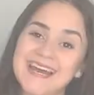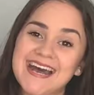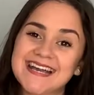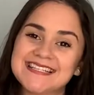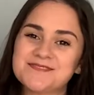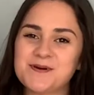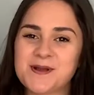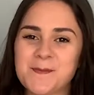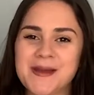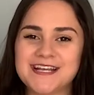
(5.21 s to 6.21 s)
guys,
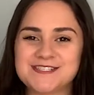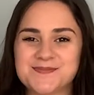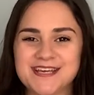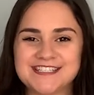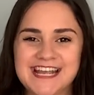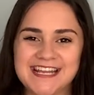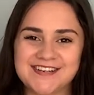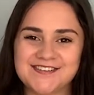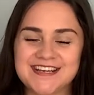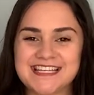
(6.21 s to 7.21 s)
welcome back to my
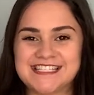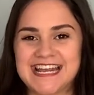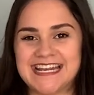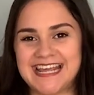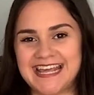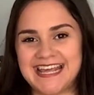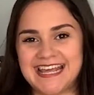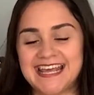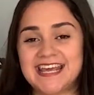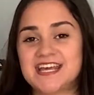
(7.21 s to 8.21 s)
channel, it's Jen here.